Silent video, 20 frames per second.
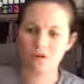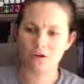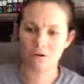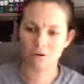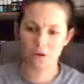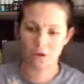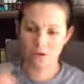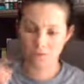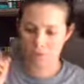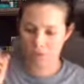or
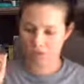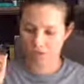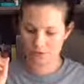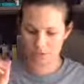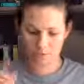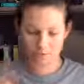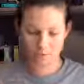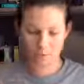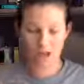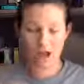you're going to
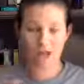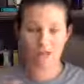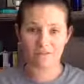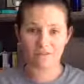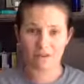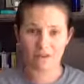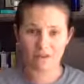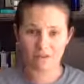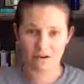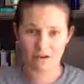apply
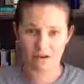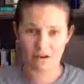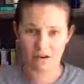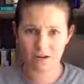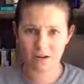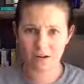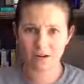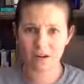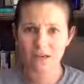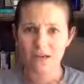vetiver,
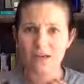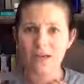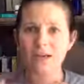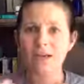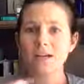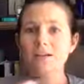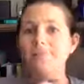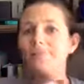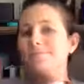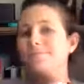
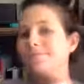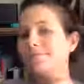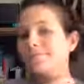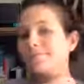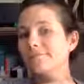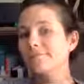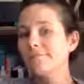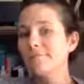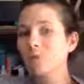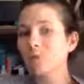
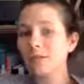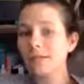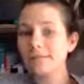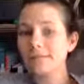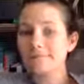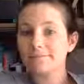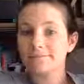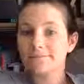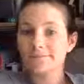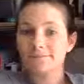put
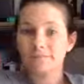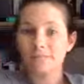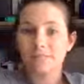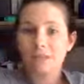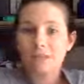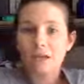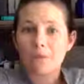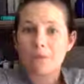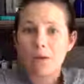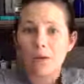it
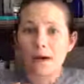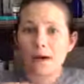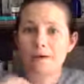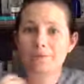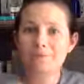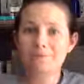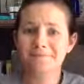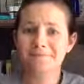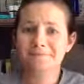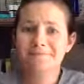somewhere
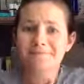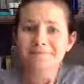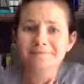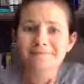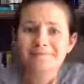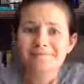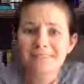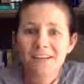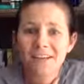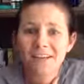
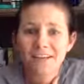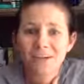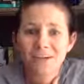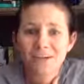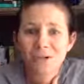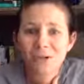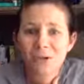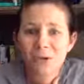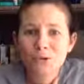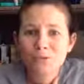
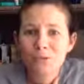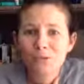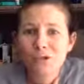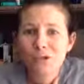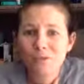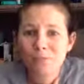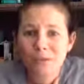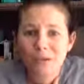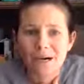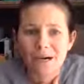close to
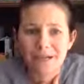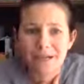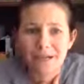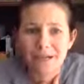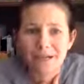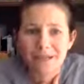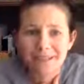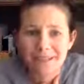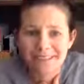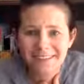your
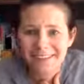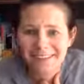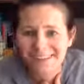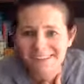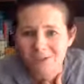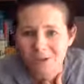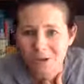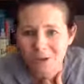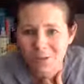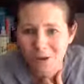body
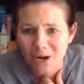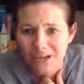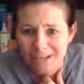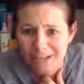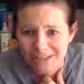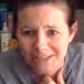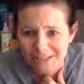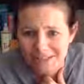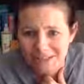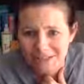where your body
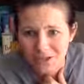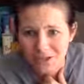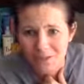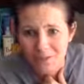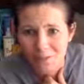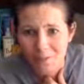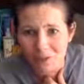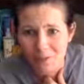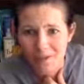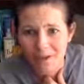heat's going to
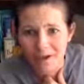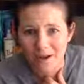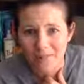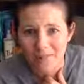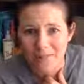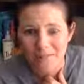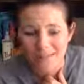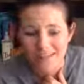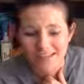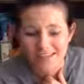warm it up,
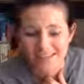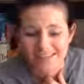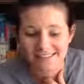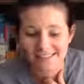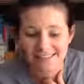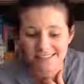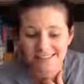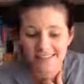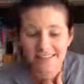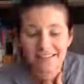
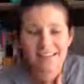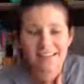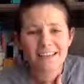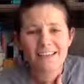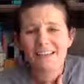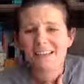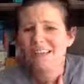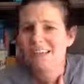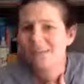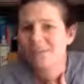because
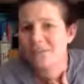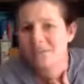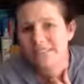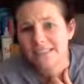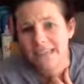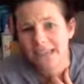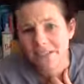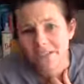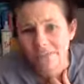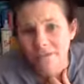it'll
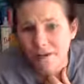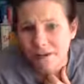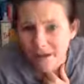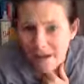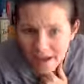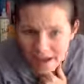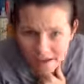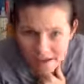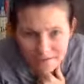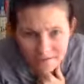take
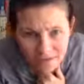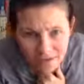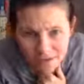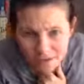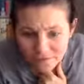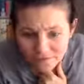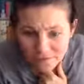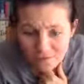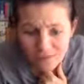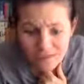forever
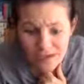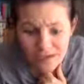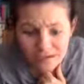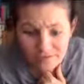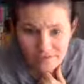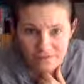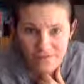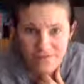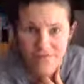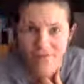for
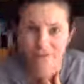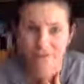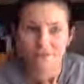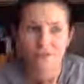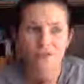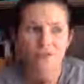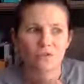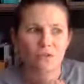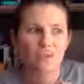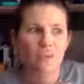vetiver
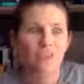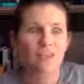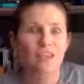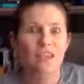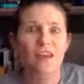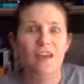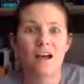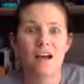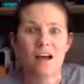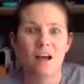to
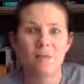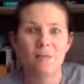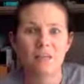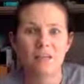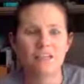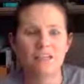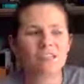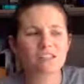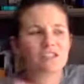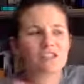thin up. It
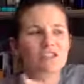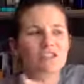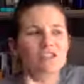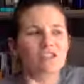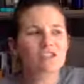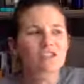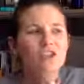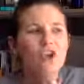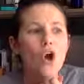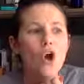is
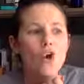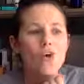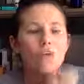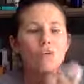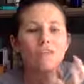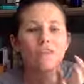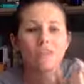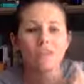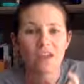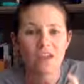so
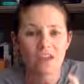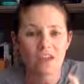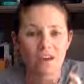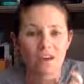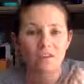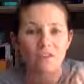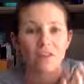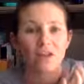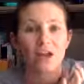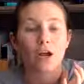thick
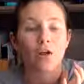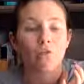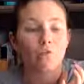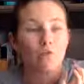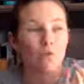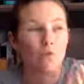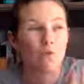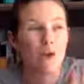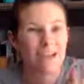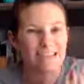of like a
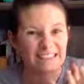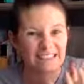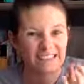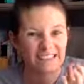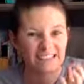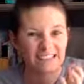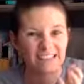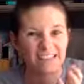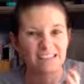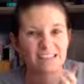resin
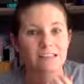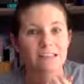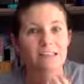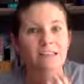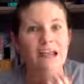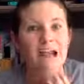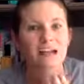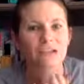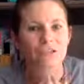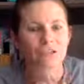because it's
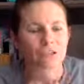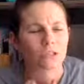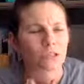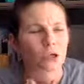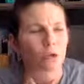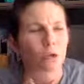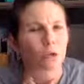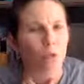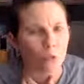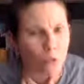actually a
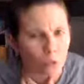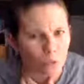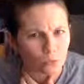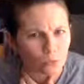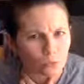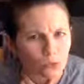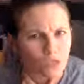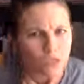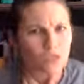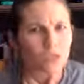
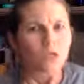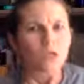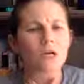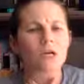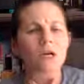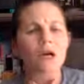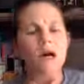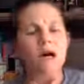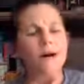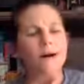root.
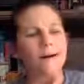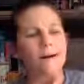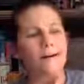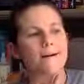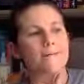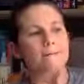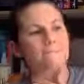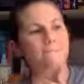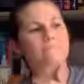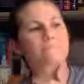
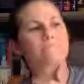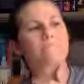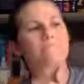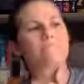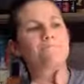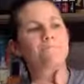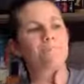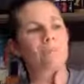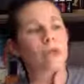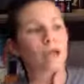
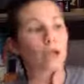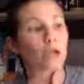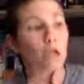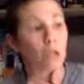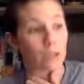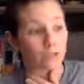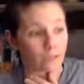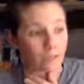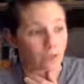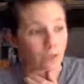I learned
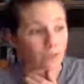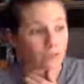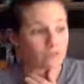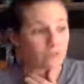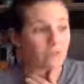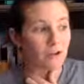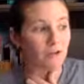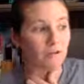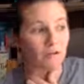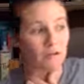that because
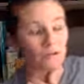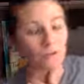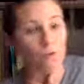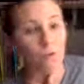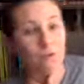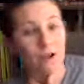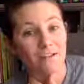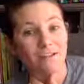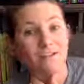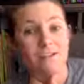vetiver is one of
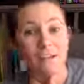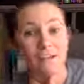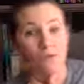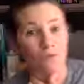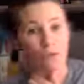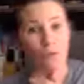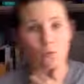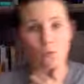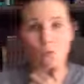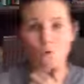my favorite
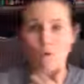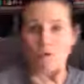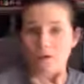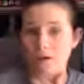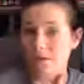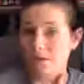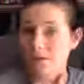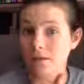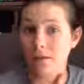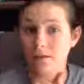oils. I
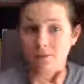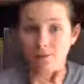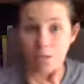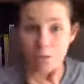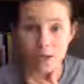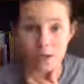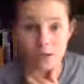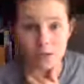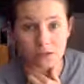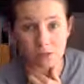love the
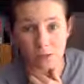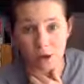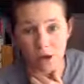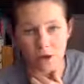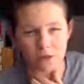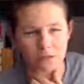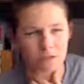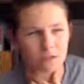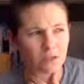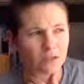way it
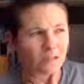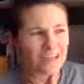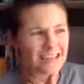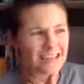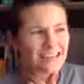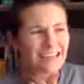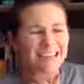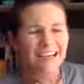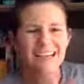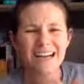smells.
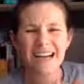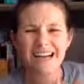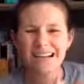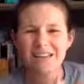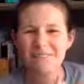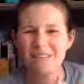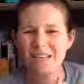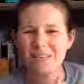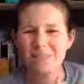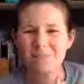Kind
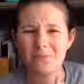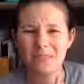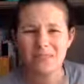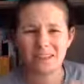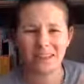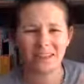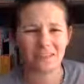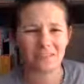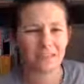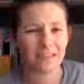of makes me
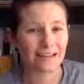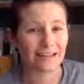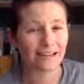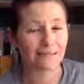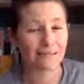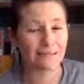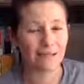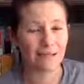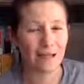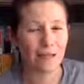think of like
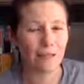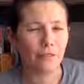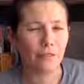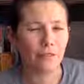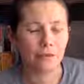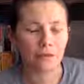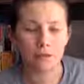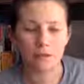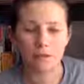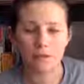
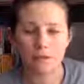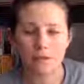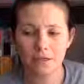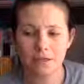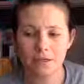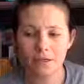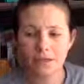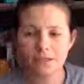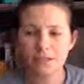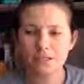leather.
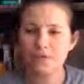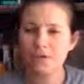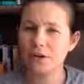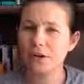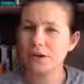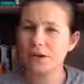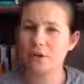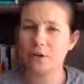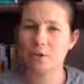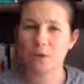It's
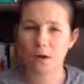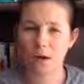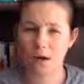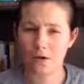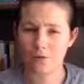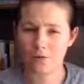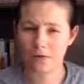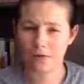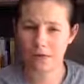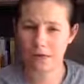very
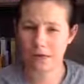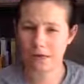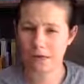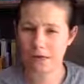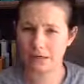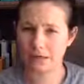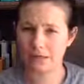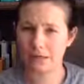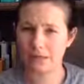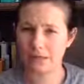
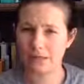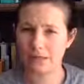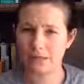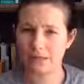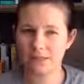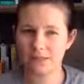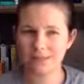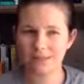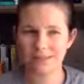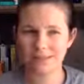grounding.
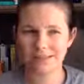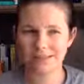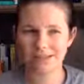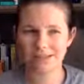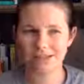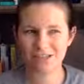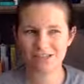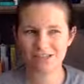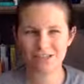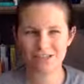It's
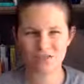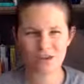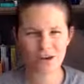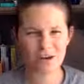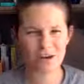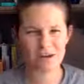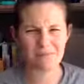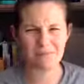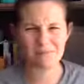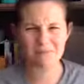just
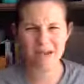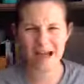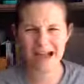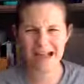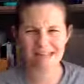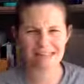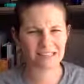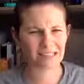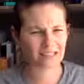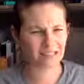very
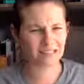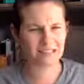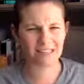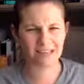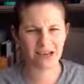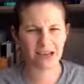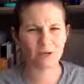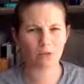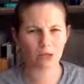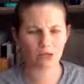
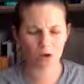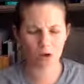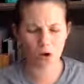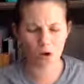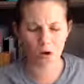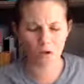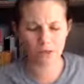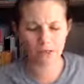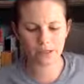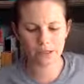masculine, I would
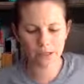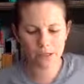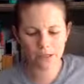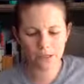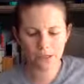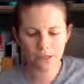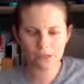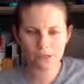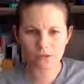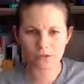call it.
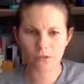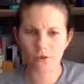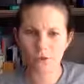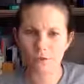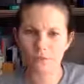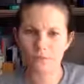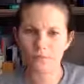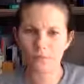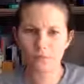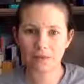
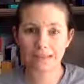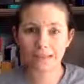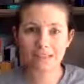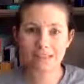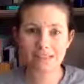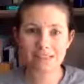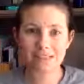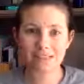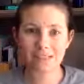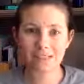So
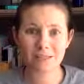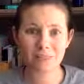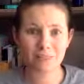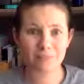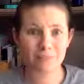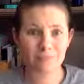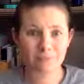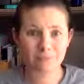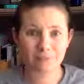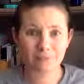ladies,
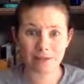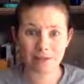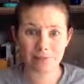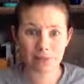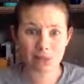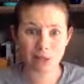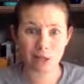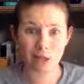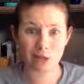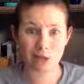in
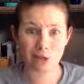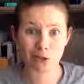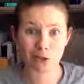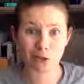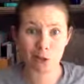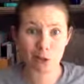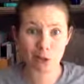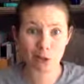between your